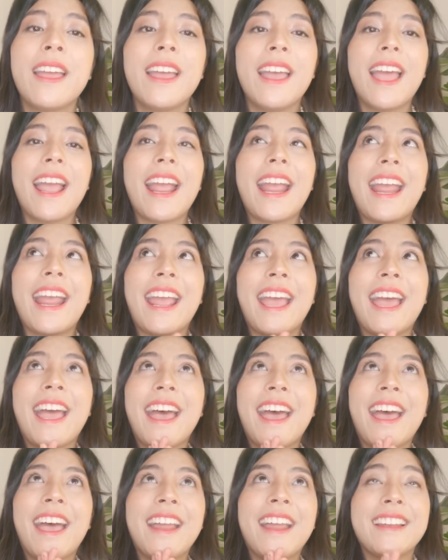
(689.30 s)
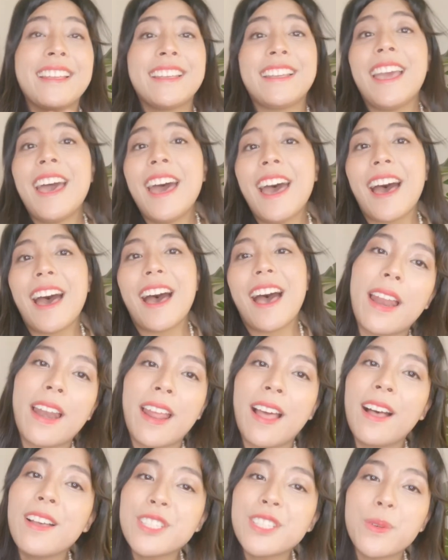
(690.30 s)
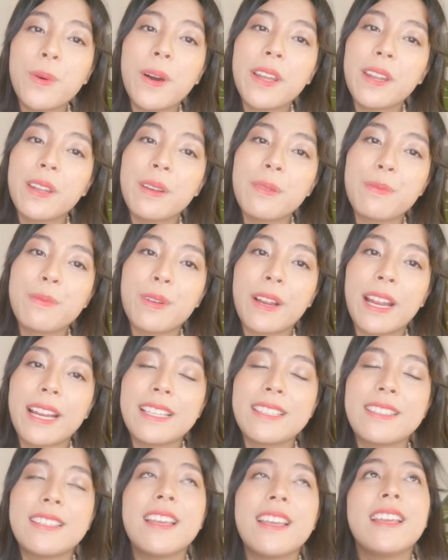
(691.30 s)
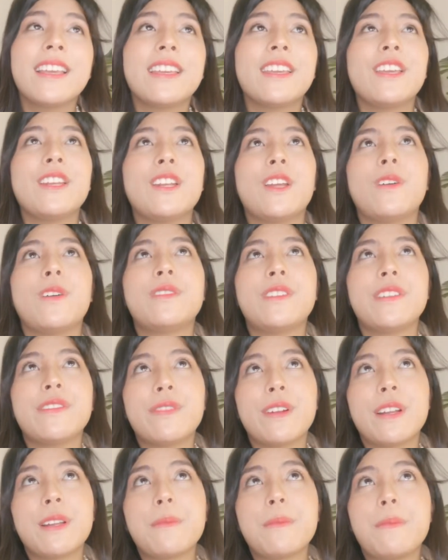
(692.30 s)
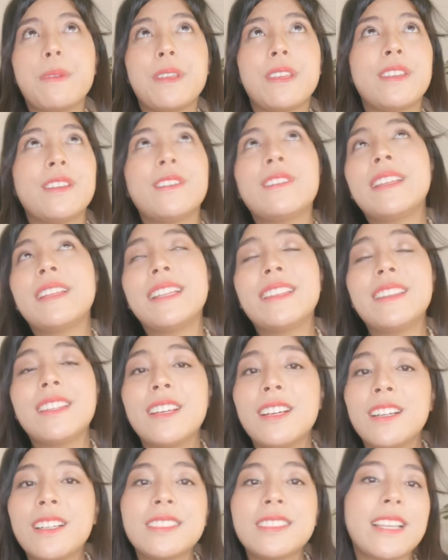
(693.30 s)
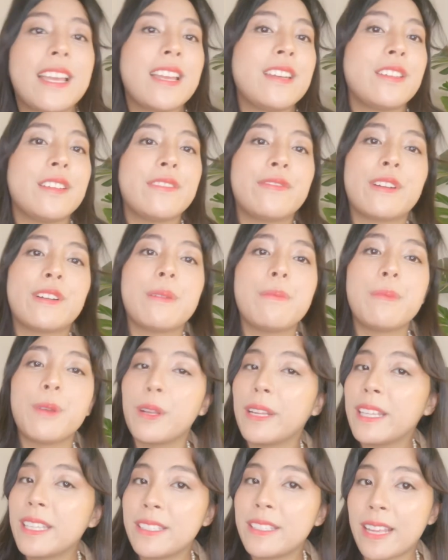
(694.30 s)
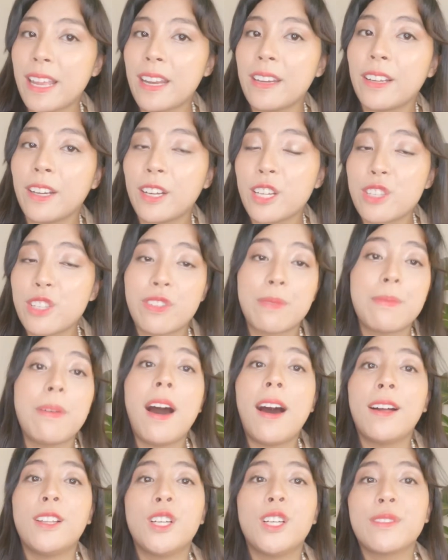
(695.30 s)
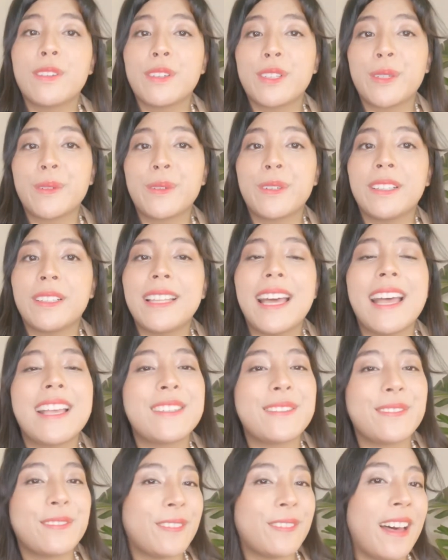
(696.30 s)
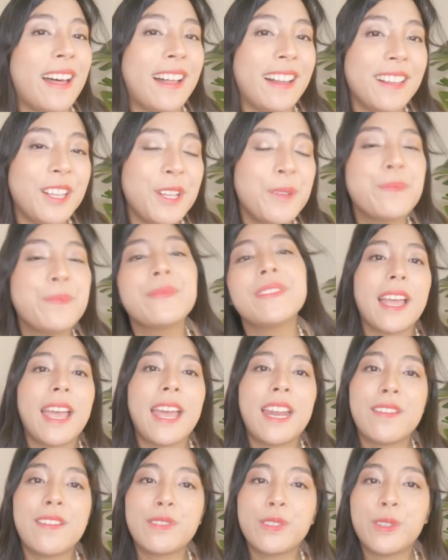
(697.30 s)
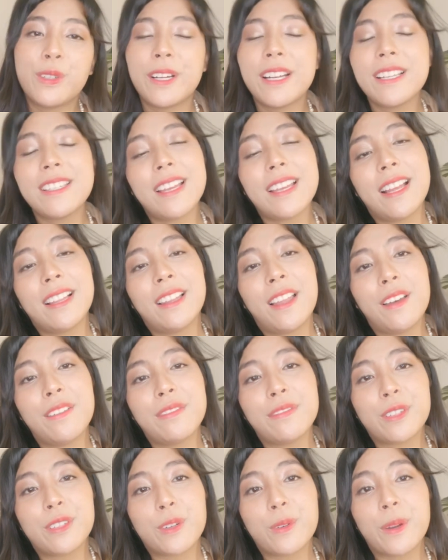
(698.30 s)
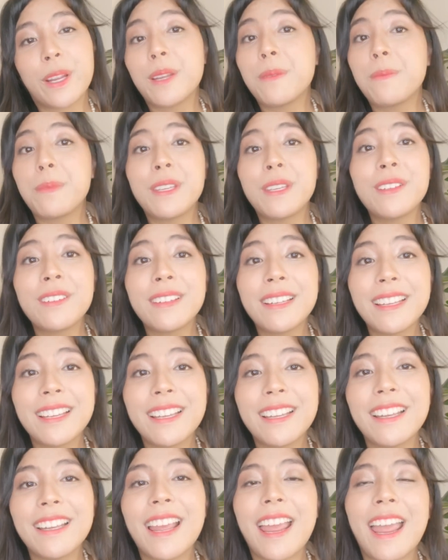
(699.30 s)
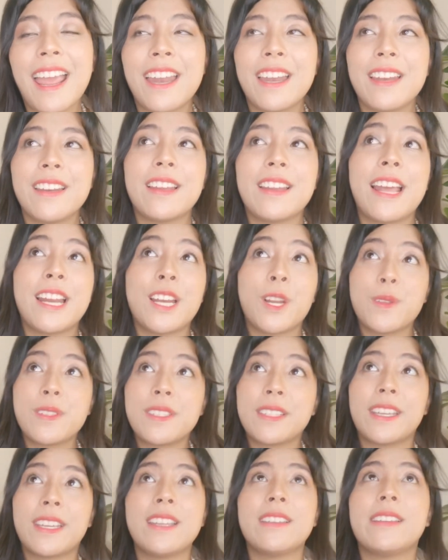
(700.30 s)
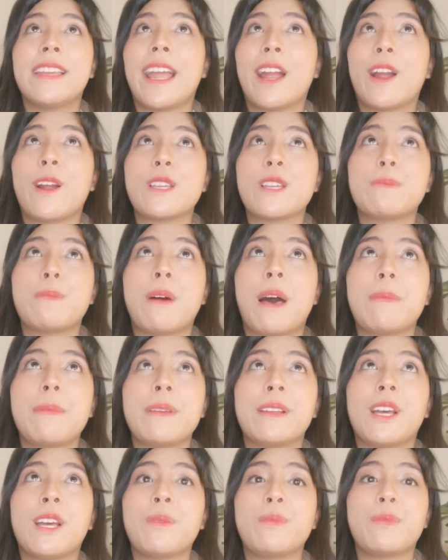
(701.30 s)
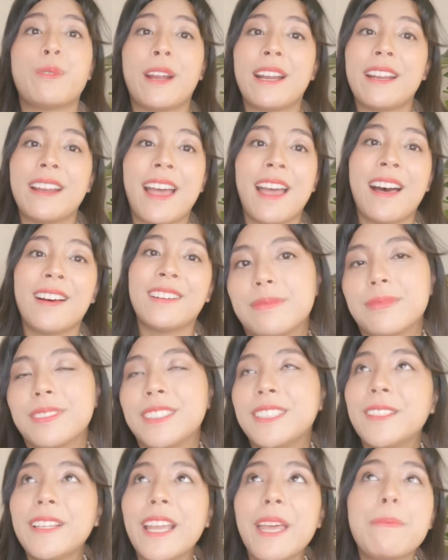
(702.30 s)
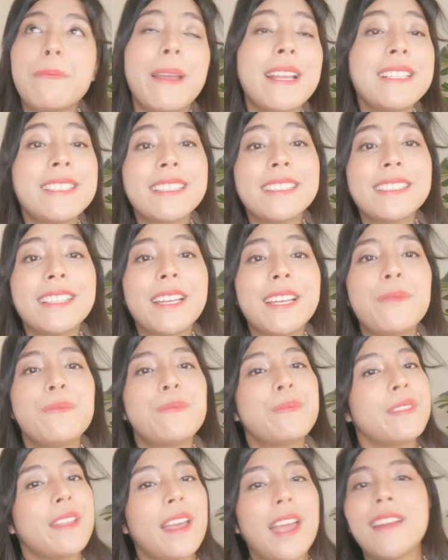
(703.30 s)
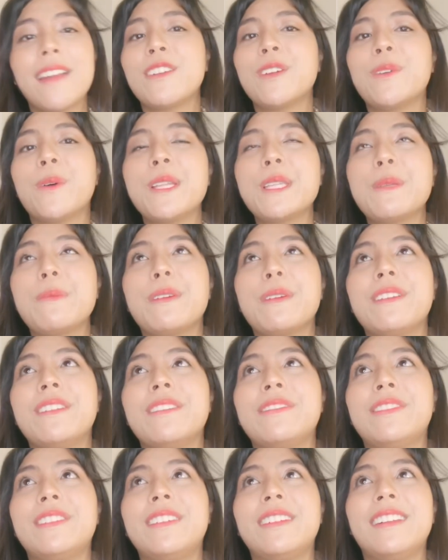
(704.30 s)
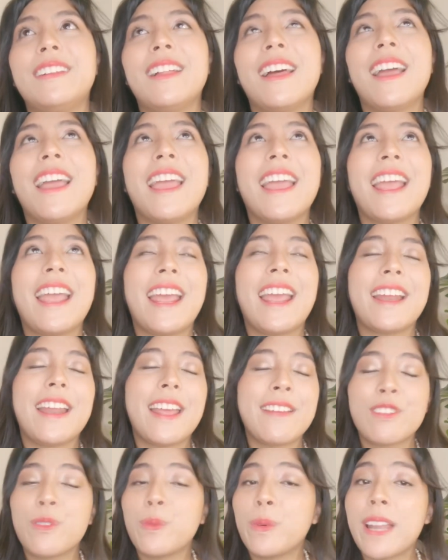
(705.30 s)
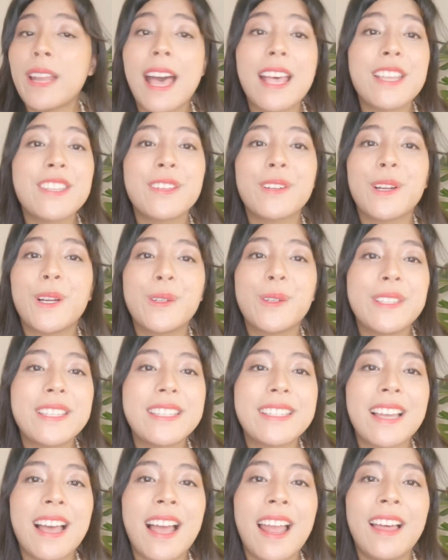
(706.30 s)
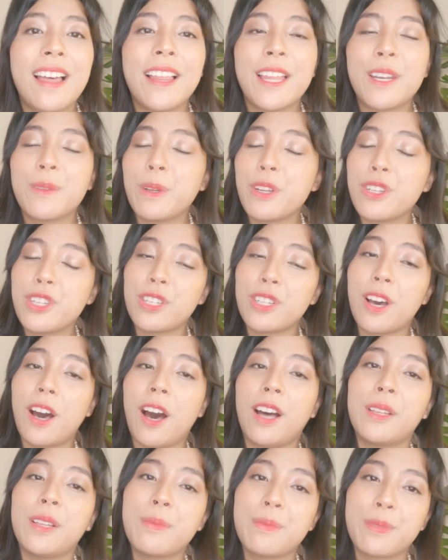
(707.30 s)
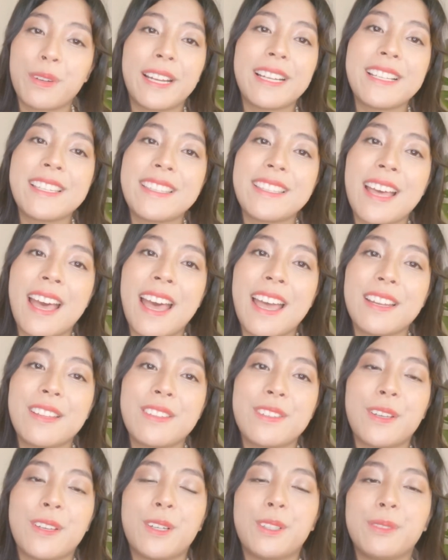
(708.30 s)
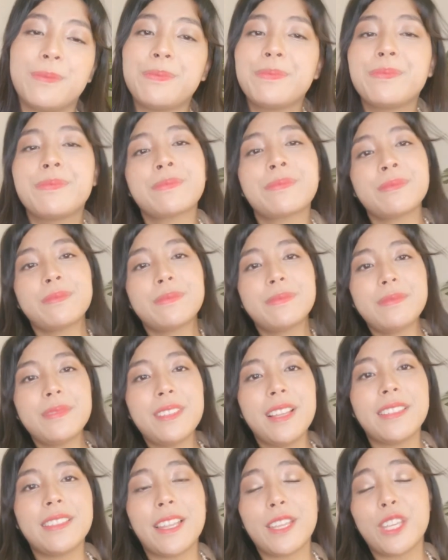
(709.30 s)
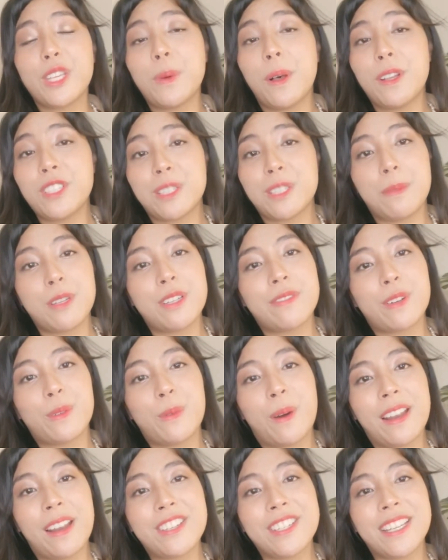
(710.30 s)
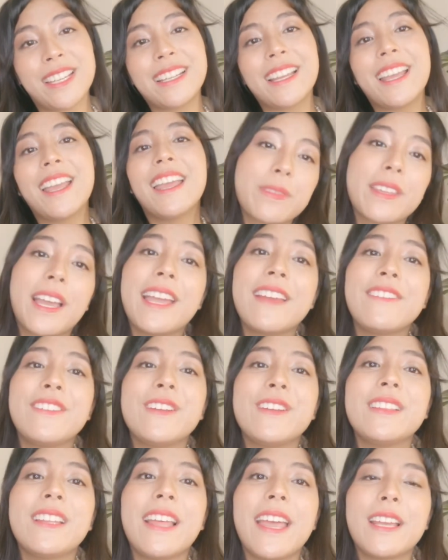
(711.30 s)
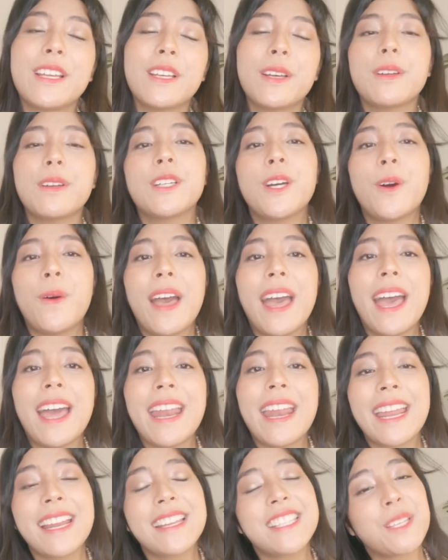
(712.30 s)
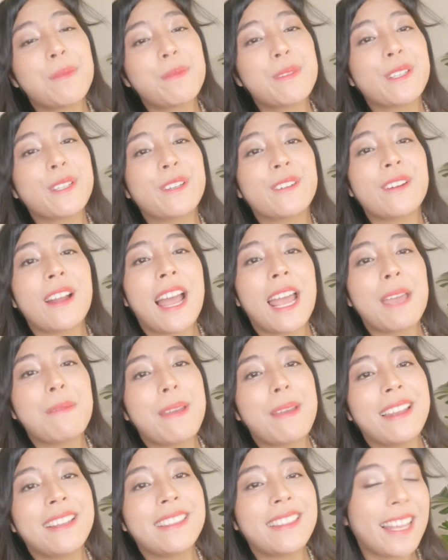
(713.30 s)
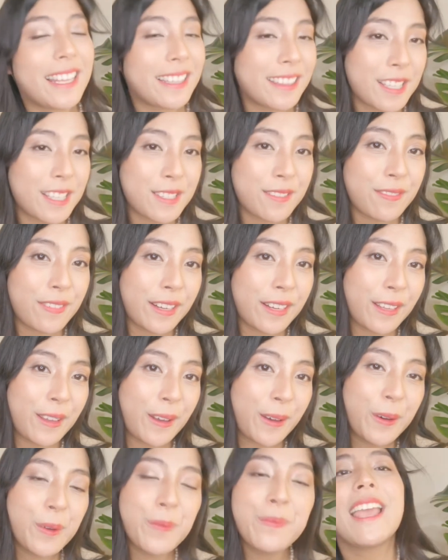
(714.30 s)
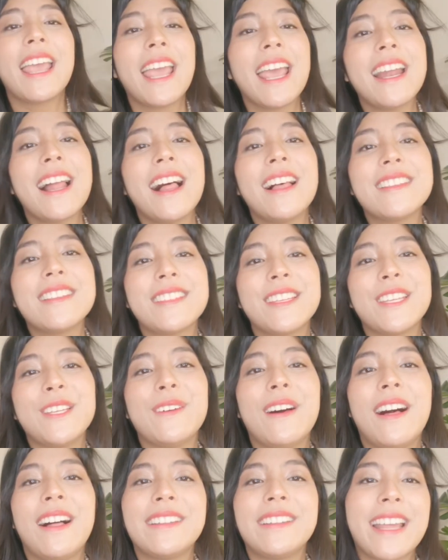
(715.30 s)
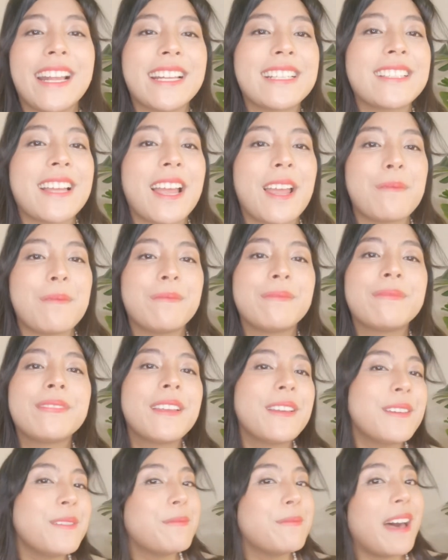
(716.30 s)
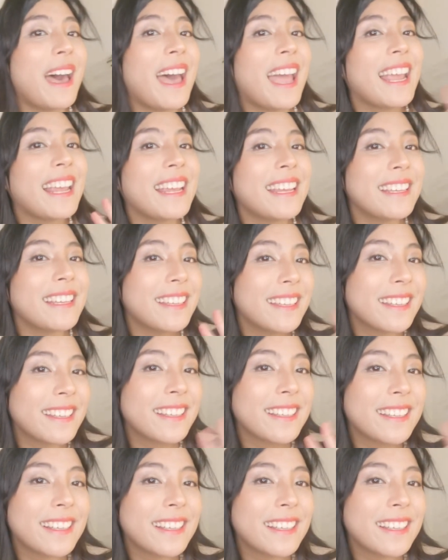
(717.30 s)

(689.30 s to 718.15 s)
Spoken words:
And yeah, and I also want to embrace, you know, different beauty looks and different beauty standards from all over the world as well. And of course, I love Korean beauty, and I know skincare is popping up right now. So yeah, basically, everyone's beautiful and everyone has their own style, and we should all embrace that. So thank you all so much for watching. If you'd like, go ahead and subscribe and like this video, and I'll see you all next time. Bye!